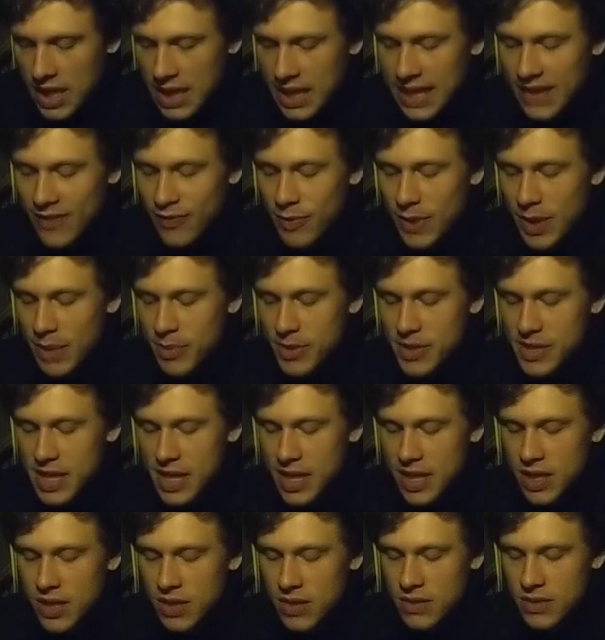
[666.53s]
"Lift me up
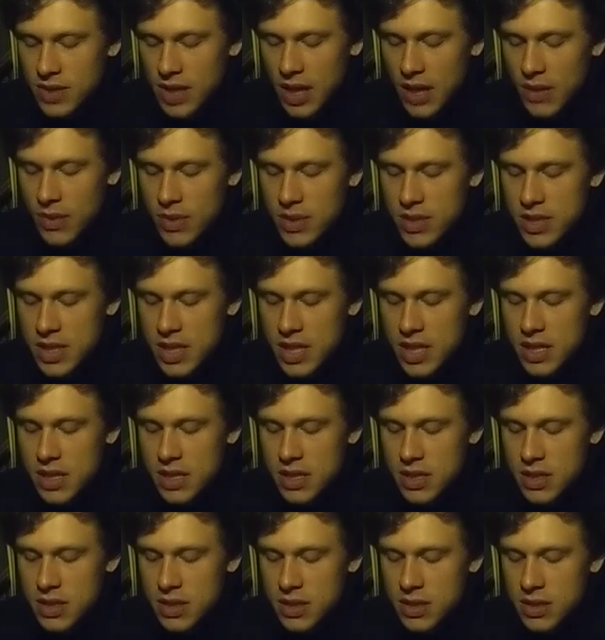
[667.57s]
beside you. I want to
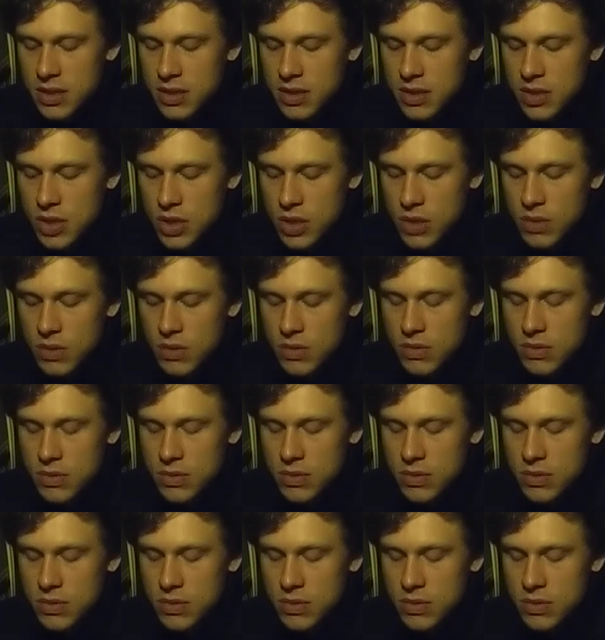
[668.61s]
eat, too."